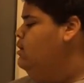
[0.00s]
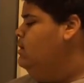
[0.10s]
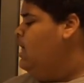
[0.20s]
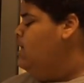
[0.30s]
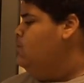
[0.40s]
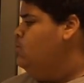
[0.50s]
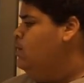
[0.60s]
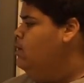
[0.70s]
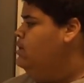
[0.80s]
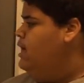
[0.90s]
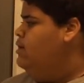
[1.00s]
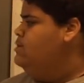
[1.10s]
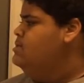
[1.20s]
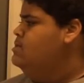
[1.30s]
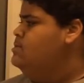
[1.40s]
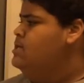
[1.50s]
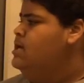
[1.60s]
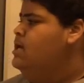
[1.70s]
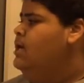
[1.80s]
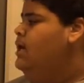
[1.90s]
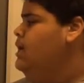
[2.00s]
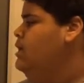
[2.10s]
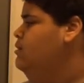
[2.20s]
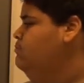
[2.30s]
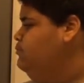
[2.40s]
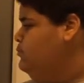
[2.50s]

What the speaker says: chi-square analysis, and